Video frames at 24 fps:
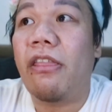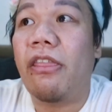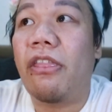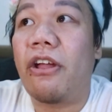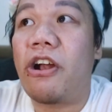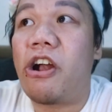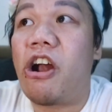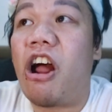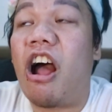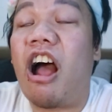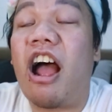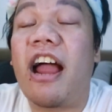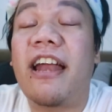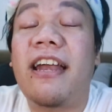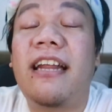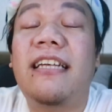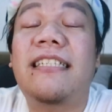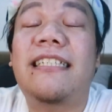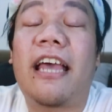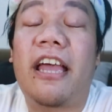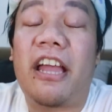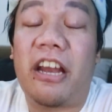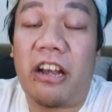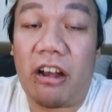they're
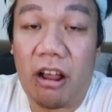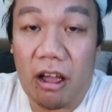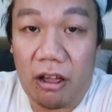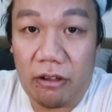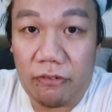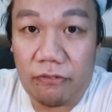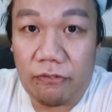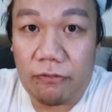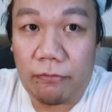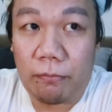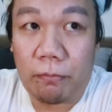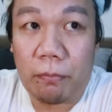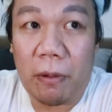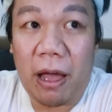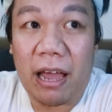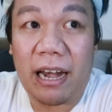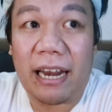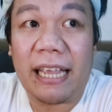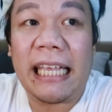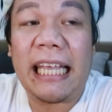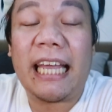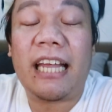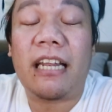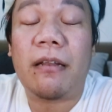honest enough
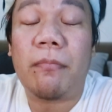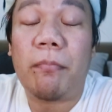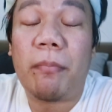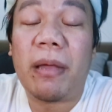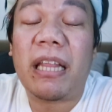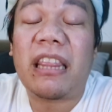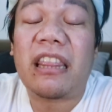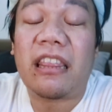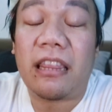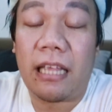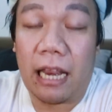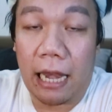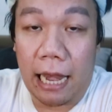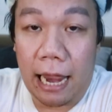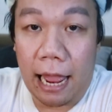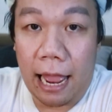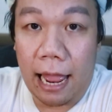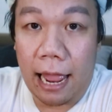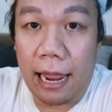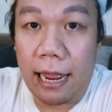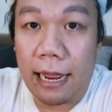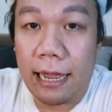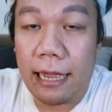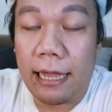para i-admit
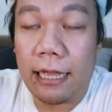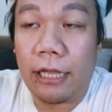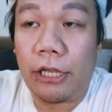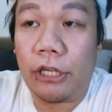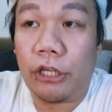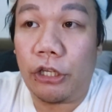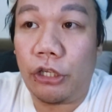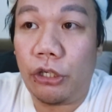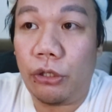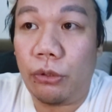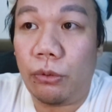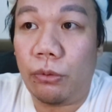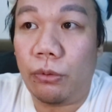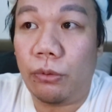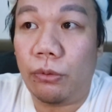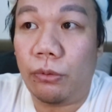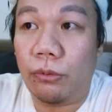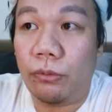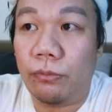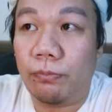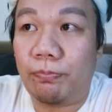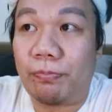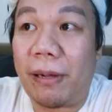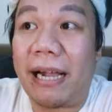nila
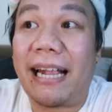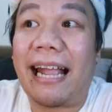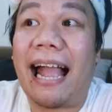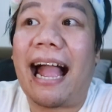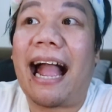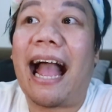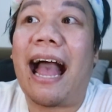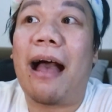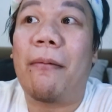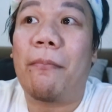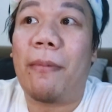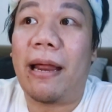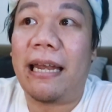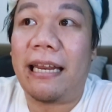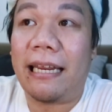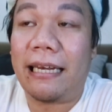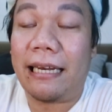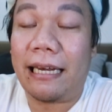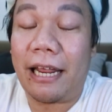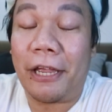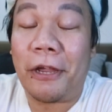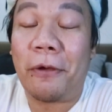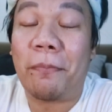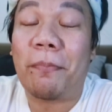yung pagkakamali
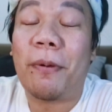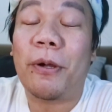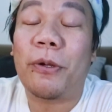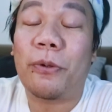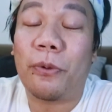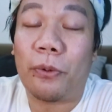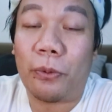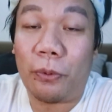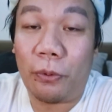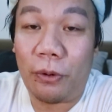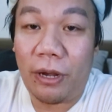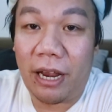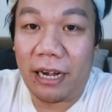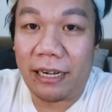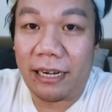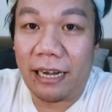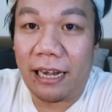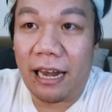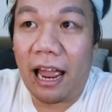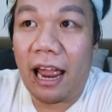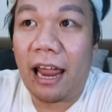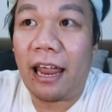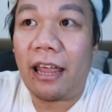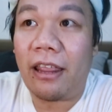nila, yung pagkukulang
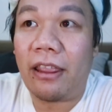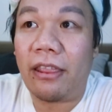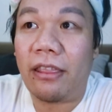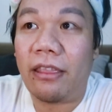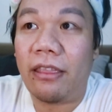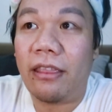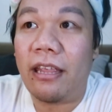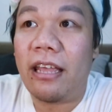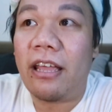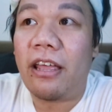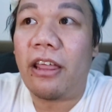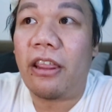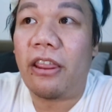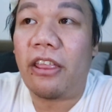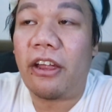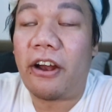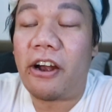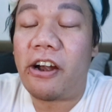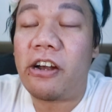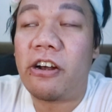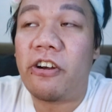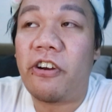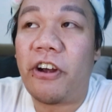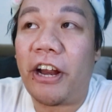nila, and they
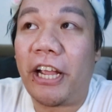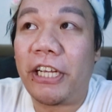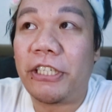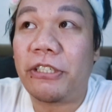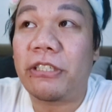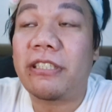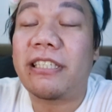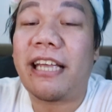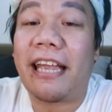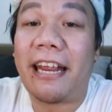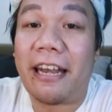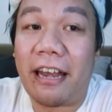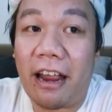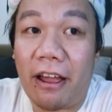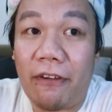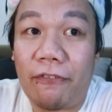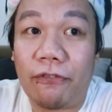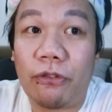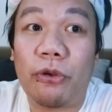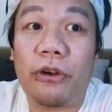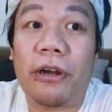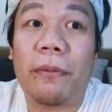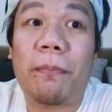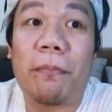are gracious
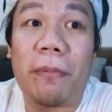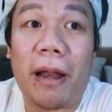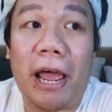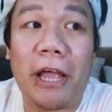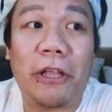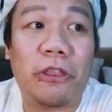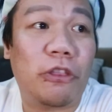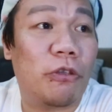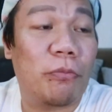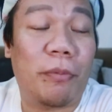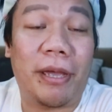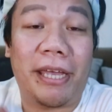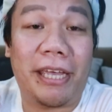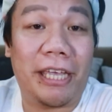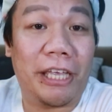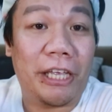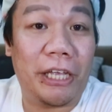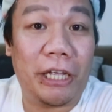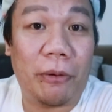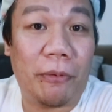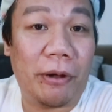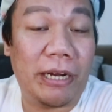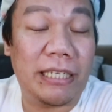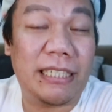enough to reply to my
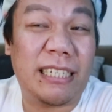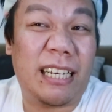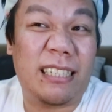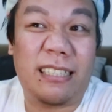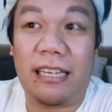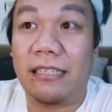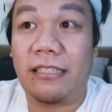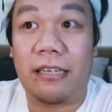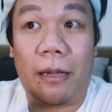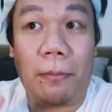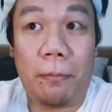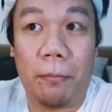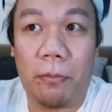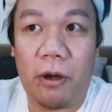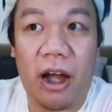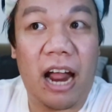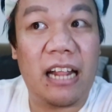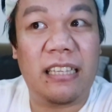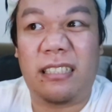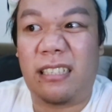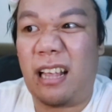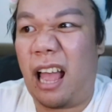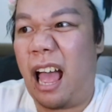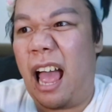inquiries kasi some
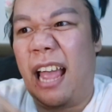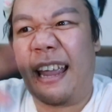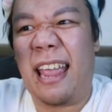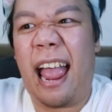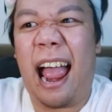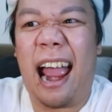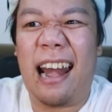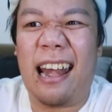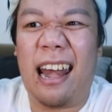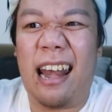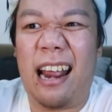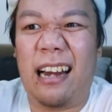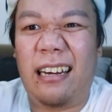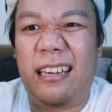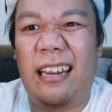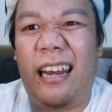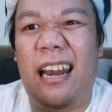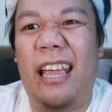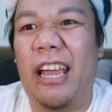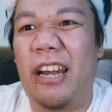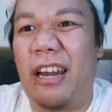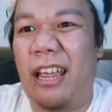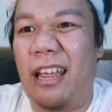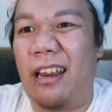brands, hayaan na lang
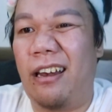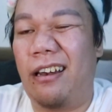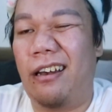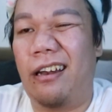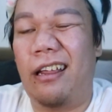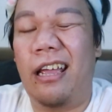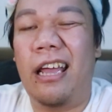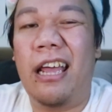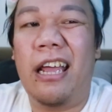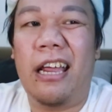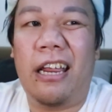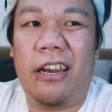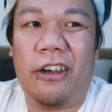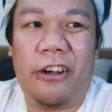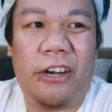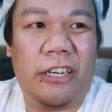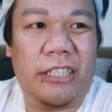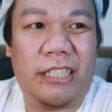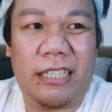nila yan and they